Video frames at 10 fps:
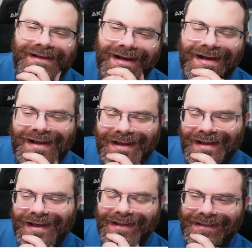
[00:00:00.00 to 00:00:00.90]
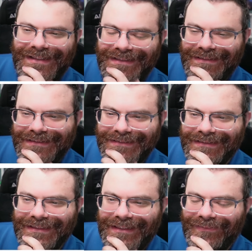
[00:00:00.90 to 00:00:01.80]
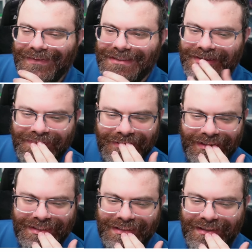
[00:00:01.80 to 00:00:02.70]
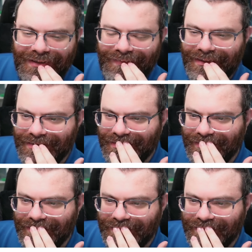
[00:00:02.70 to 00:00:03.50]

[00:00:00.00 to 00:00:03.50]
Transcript: uh, what's this word? Is it obvious?